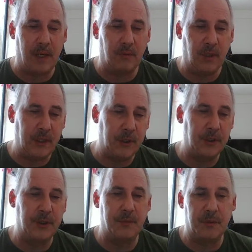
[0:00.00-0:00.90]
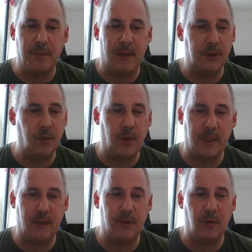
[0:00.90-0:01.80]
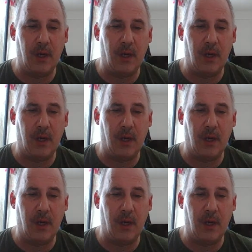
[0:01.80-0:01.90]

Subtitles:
relationships, marriage, what have you.